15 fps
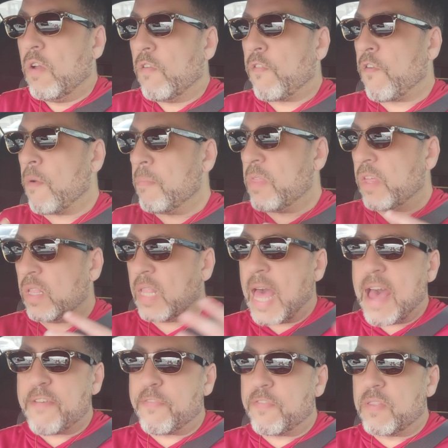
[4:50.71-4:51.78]
from the
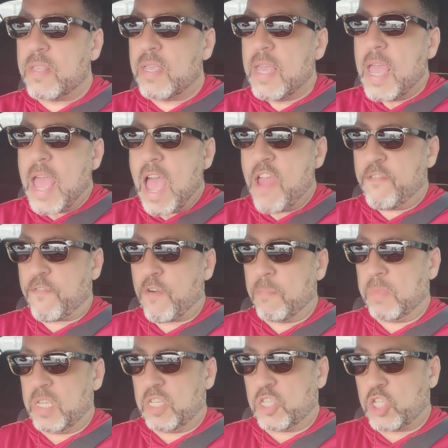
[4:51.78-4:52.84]
left and
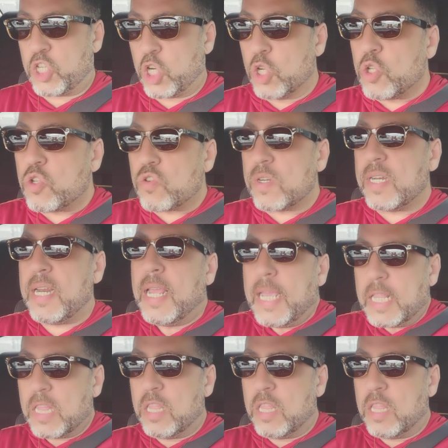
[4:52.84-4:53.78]
from these children,